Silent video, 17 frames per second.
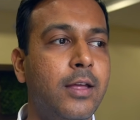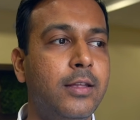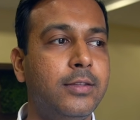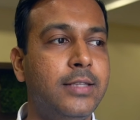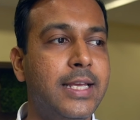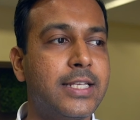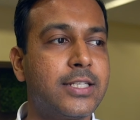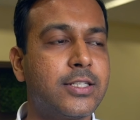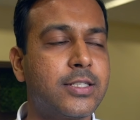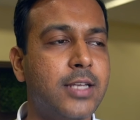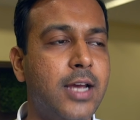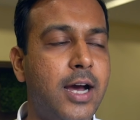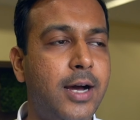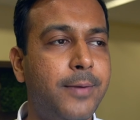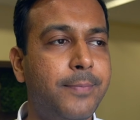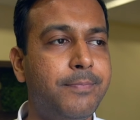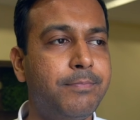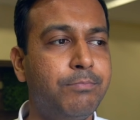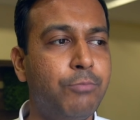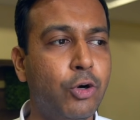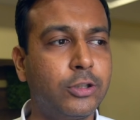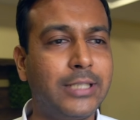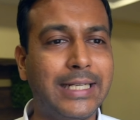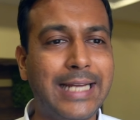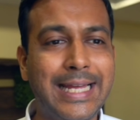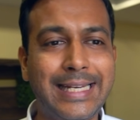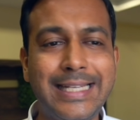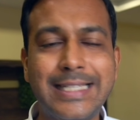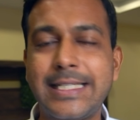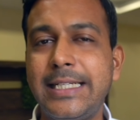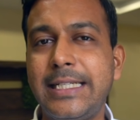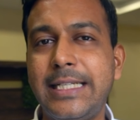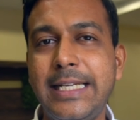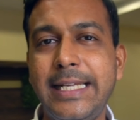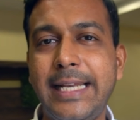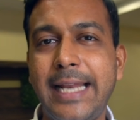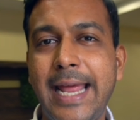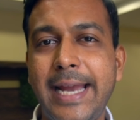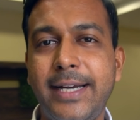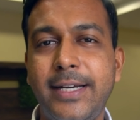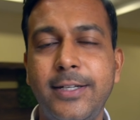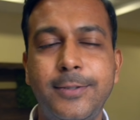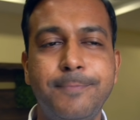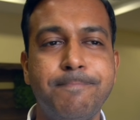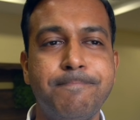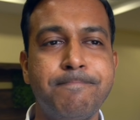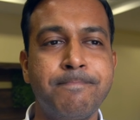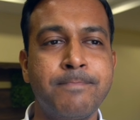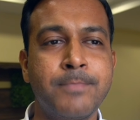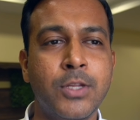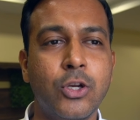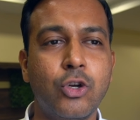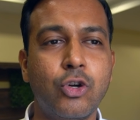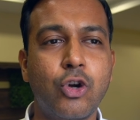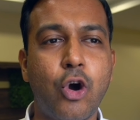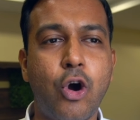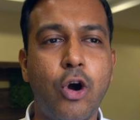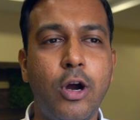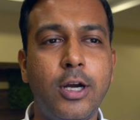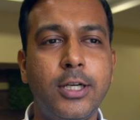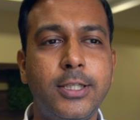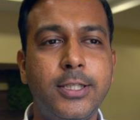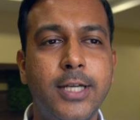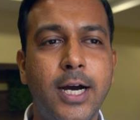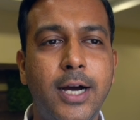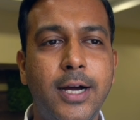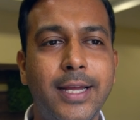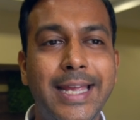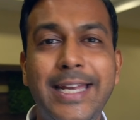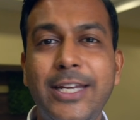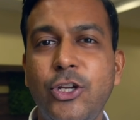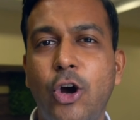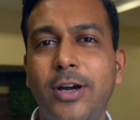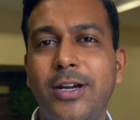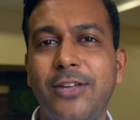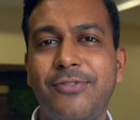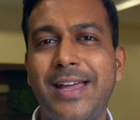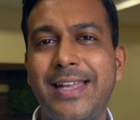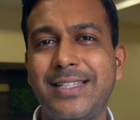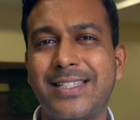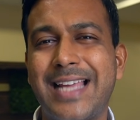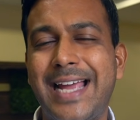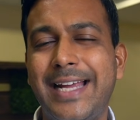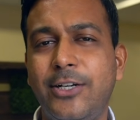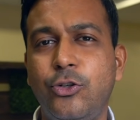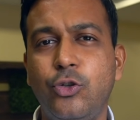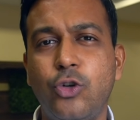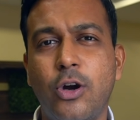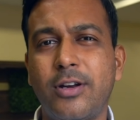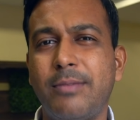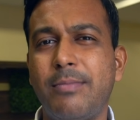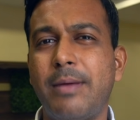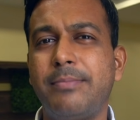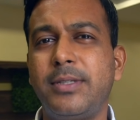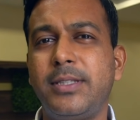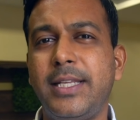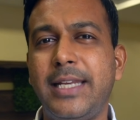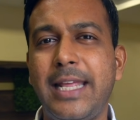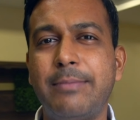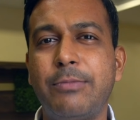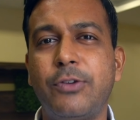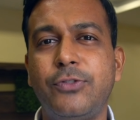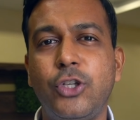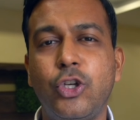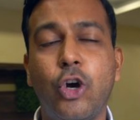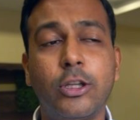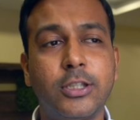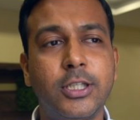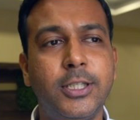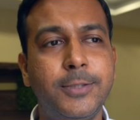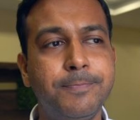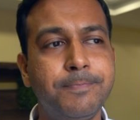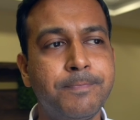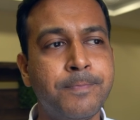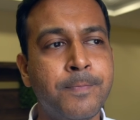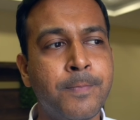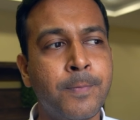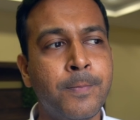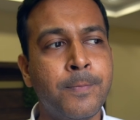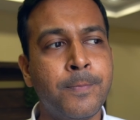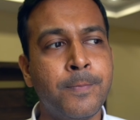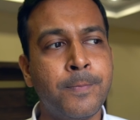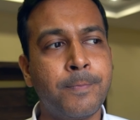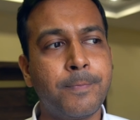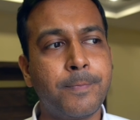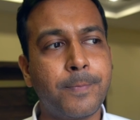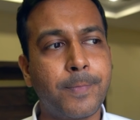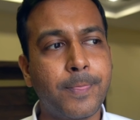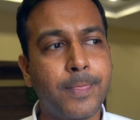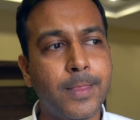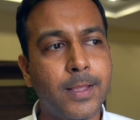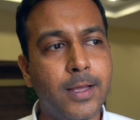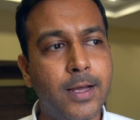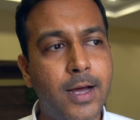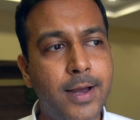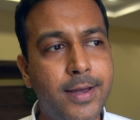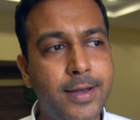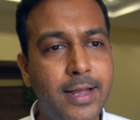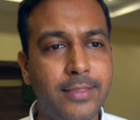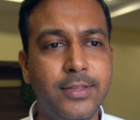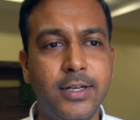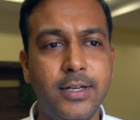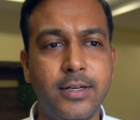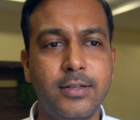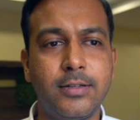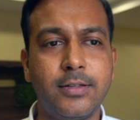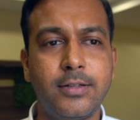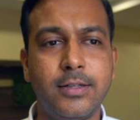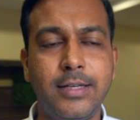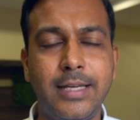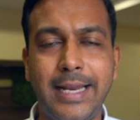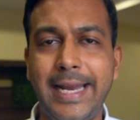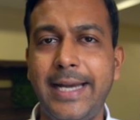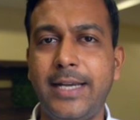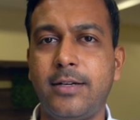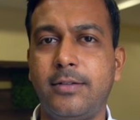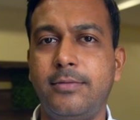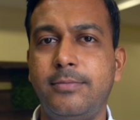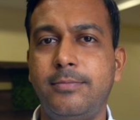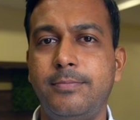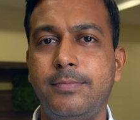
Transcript: This book that I recently read called In Your Defense, I do not remember the name of the author. Another great